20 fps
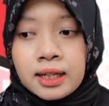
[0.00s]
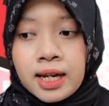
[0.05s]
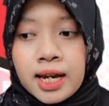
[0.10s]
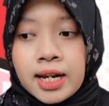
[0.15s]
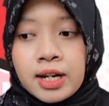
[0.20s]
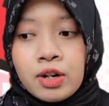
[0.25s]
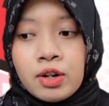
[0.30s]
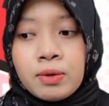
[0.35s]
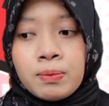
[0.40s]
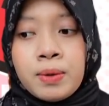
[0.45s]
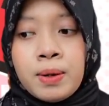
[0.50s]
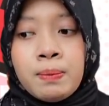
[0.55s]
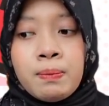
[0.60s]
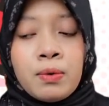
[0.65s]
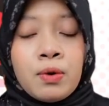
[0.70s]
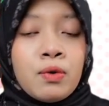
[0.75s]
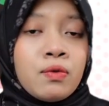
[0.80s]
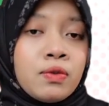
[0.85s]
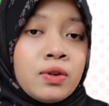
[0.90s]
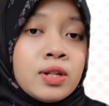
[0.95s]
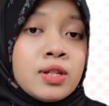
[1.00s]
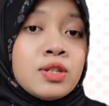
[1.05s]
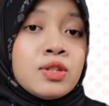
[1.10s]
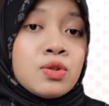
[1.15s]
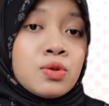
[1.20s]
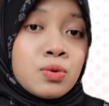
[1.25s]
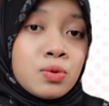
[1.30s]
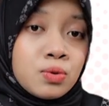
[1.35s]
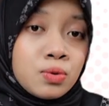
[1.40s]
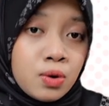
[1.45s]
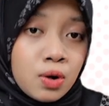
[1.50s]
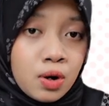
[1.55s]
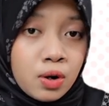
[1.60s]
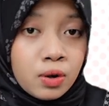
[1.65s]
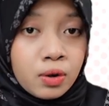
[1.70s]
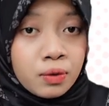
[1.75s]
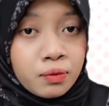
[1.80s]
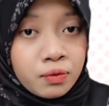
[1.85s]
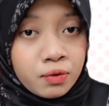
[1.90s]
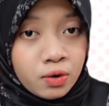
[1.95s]
cannot be proven true
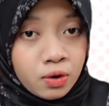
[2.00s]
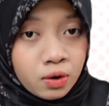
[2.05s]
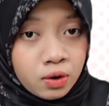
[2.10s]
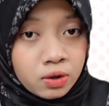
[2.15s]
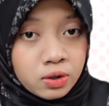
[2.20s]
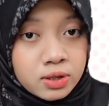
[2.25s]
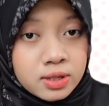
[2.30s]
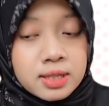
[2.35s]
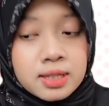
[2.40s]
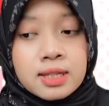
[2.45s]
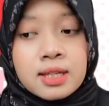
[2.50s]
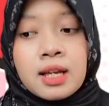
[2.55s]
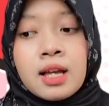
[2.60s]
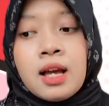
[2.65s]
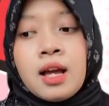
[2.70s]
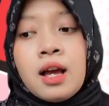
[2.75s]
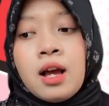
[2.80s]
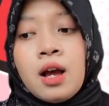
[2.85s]
or false.